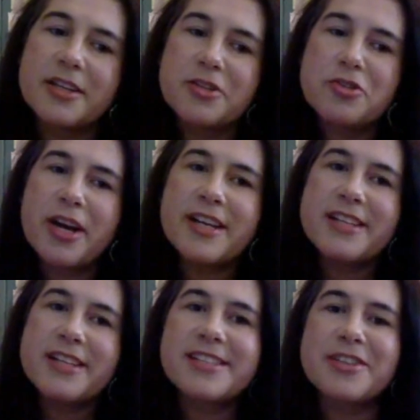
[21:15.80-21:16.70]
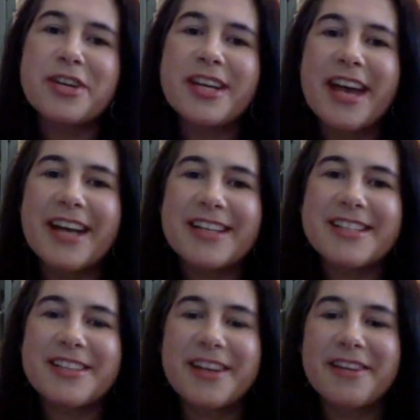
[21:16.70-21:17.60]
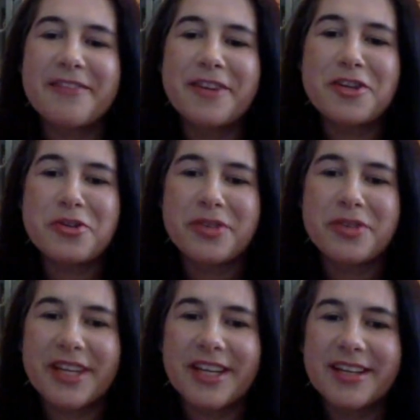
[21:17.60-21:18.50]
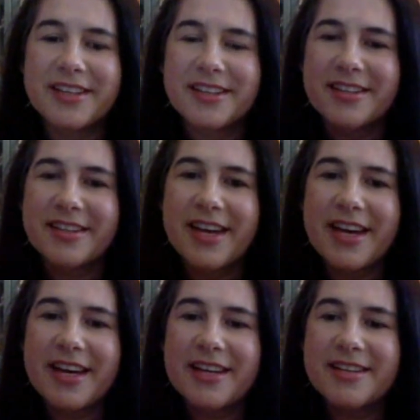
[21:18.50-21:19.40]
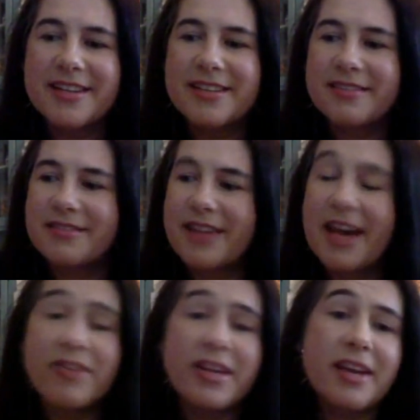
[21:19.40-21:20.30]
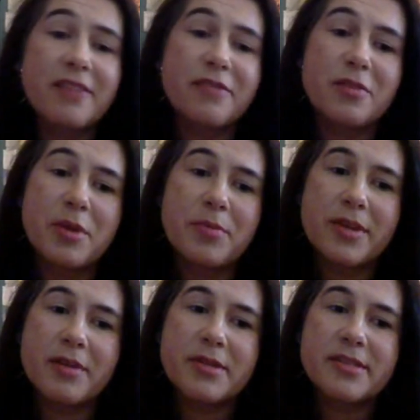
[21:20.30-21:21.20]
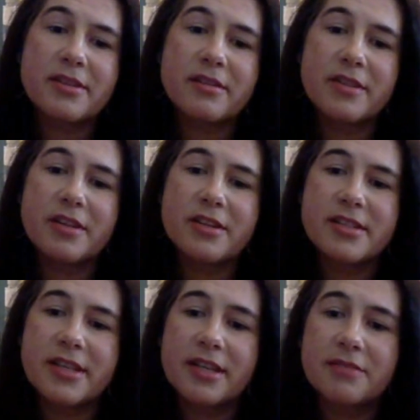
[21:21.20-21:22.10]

trying to still connect virtually and advocate for the people that we serve in our city.